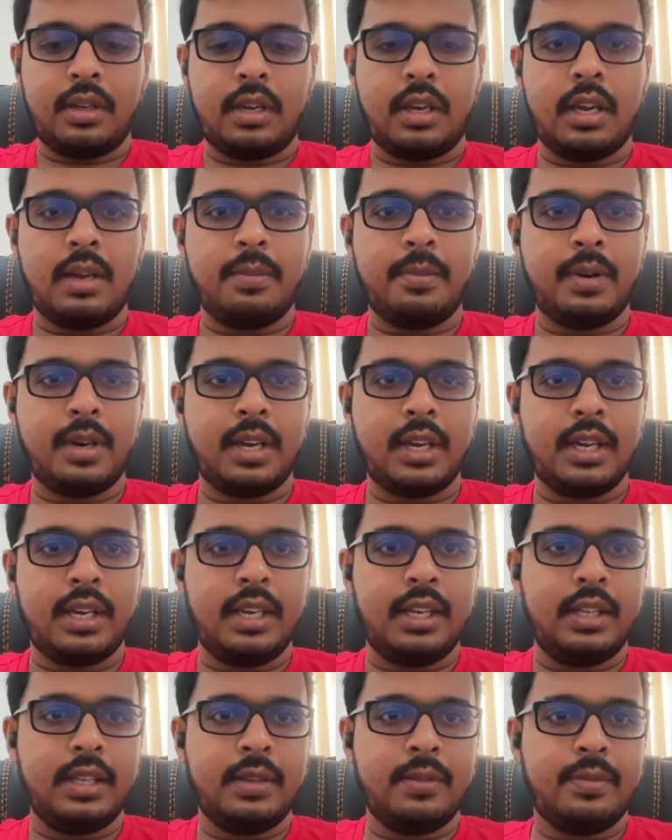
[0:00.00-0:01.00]
I'm
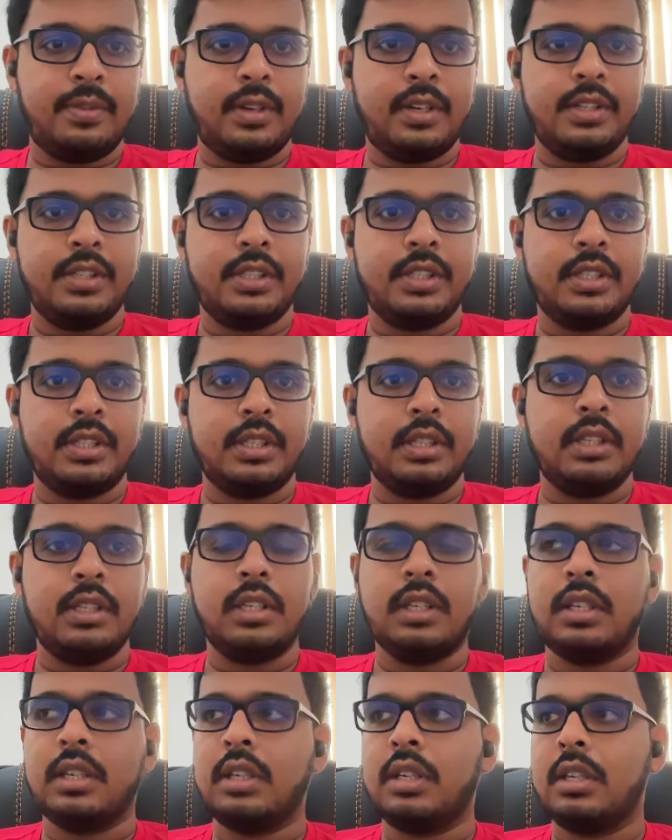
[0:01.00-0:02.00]
writing the function
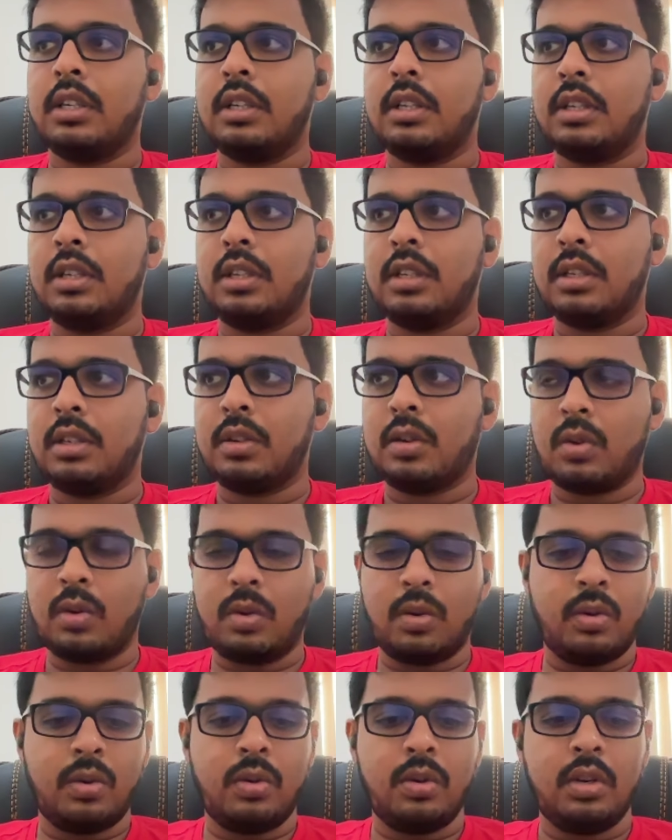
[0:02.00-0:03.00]

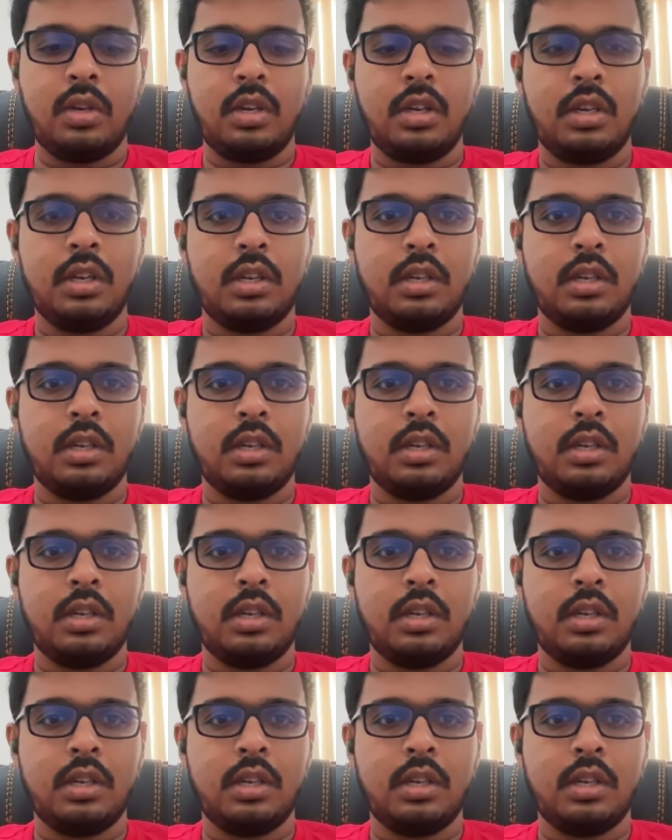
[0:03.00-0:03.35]
call